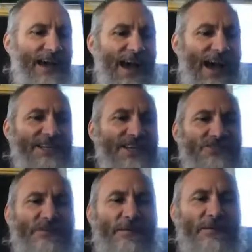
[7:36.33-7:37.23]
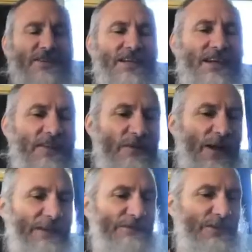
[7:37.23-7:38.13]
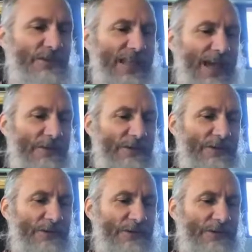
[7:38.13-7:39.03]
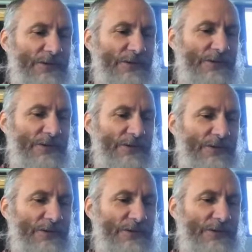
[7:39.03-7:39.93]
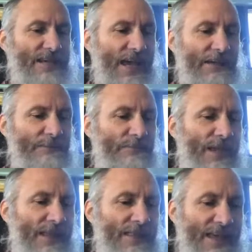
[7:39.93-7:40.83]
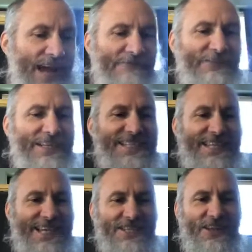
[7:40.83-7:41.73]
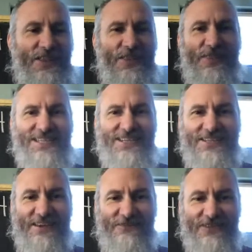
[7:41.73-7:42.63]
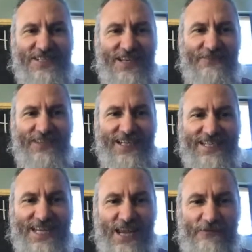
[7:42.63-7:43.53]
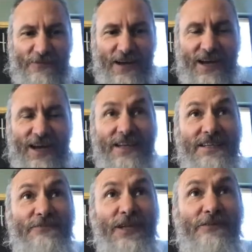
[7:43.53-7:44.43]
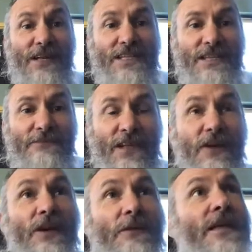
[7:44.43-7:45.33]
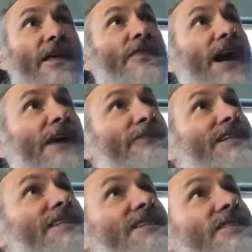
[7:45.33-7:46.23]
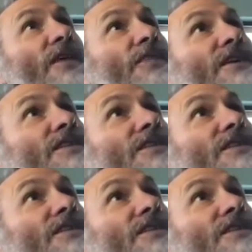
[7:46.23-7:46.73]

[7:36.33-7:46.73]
I just remembered there's another way of doing that one too. You can just say, Theophilus thistle, the thistle sifter, sifted a sea full of unsifted, oh no, Theophilus thistle, the thistle